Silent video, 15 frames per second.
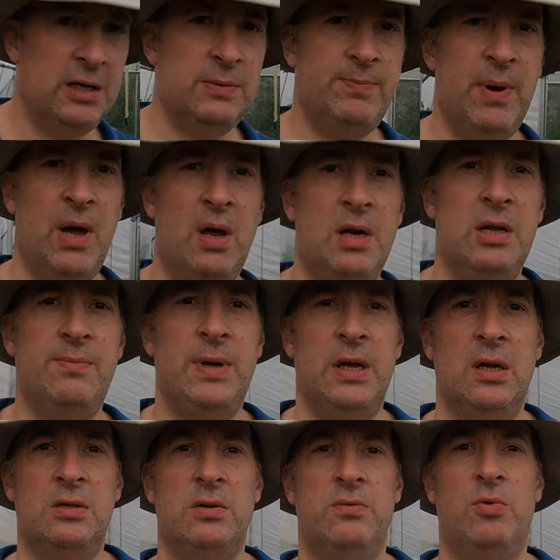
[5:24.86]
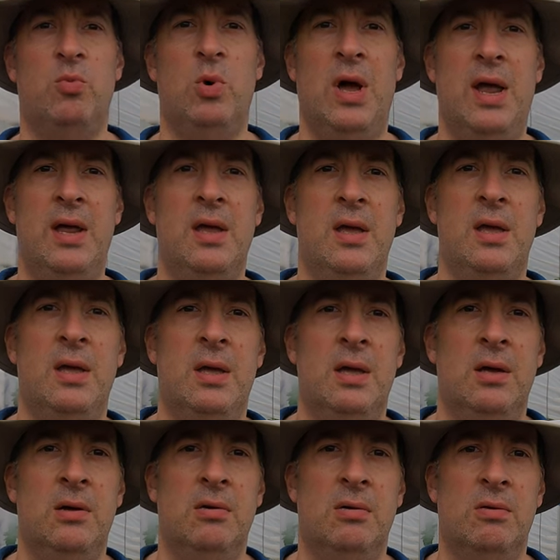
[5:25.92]
that's partly because of the way
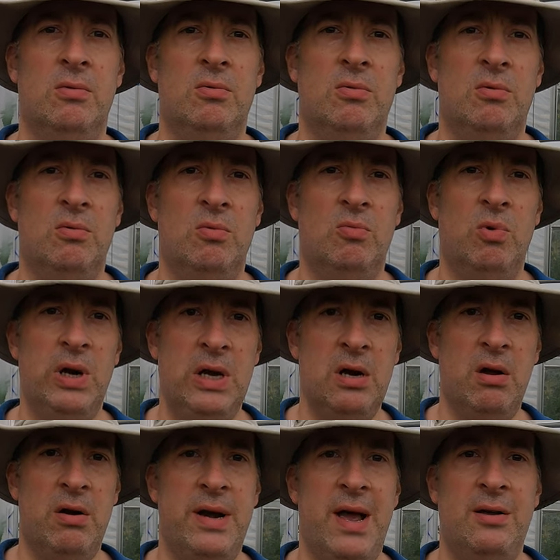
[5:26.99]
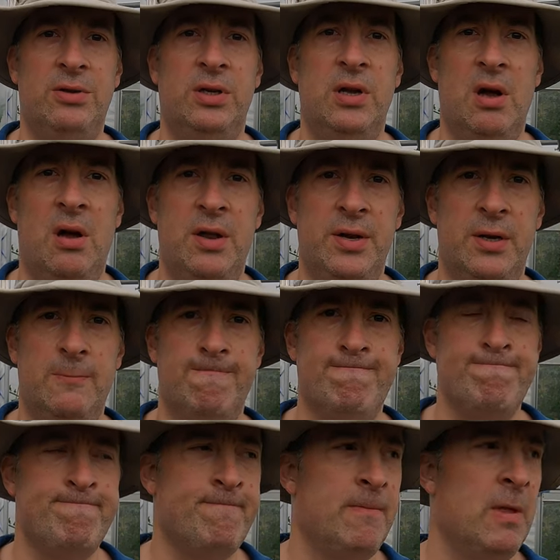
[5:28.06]
we learn how to garden.
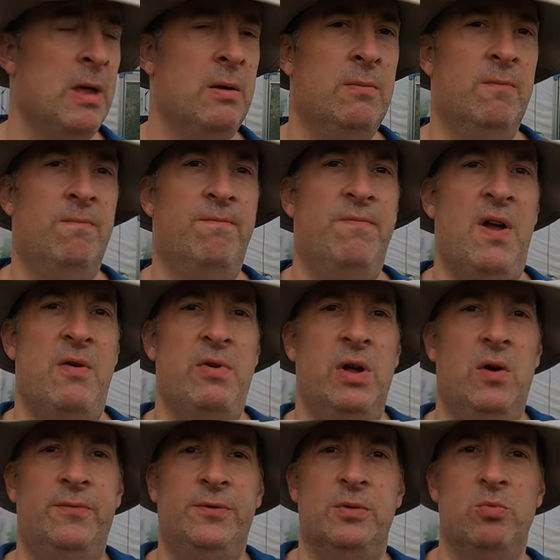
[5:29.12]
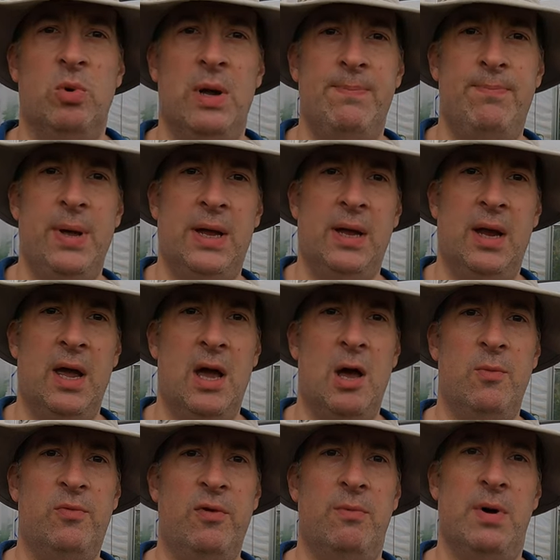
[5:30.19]
Very often we're picking it
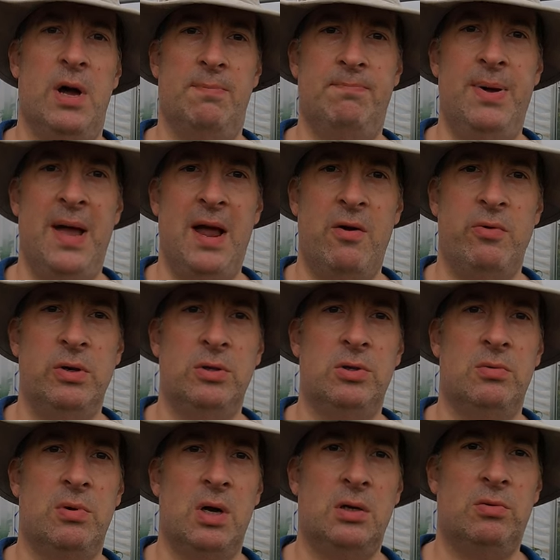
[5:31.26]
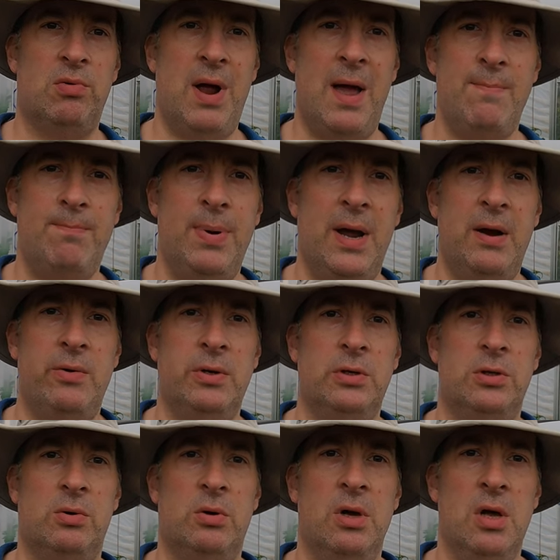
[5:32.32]
up from our parents or our
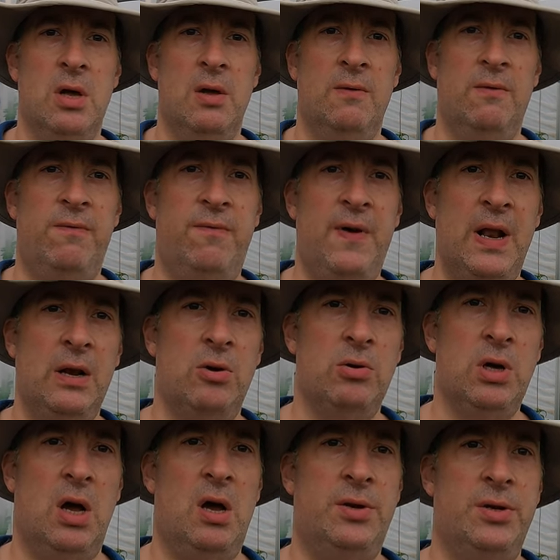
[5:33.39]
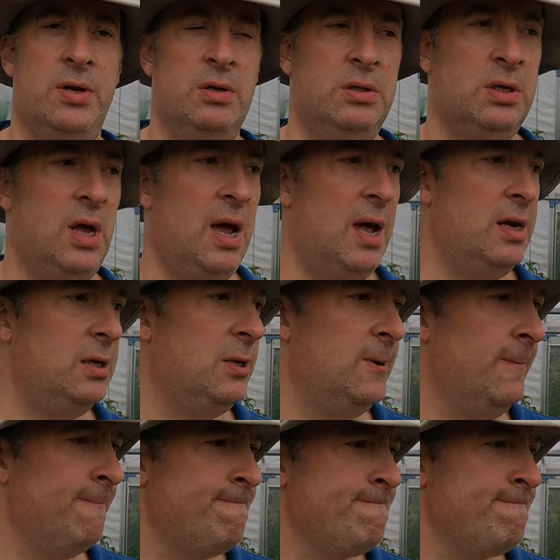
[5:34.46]
grandparents or fellow gardeners, and